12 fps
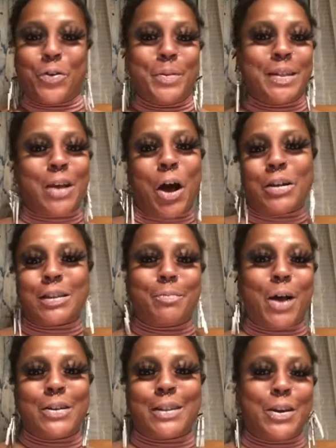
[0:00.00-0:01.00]
Miss Awesome
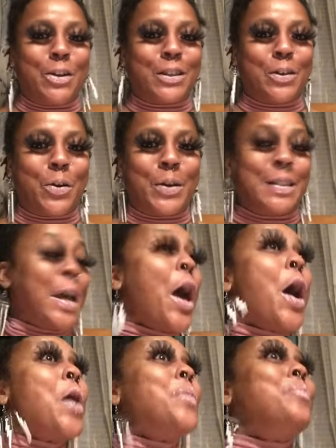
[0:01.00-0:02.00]
Lawson, also known as
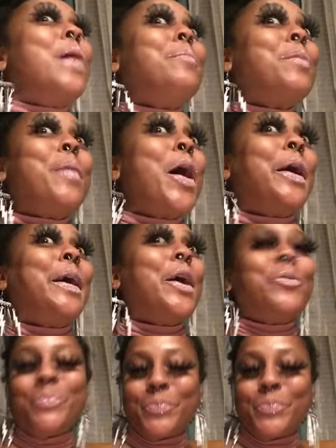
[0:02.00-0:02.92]
Mama Mario.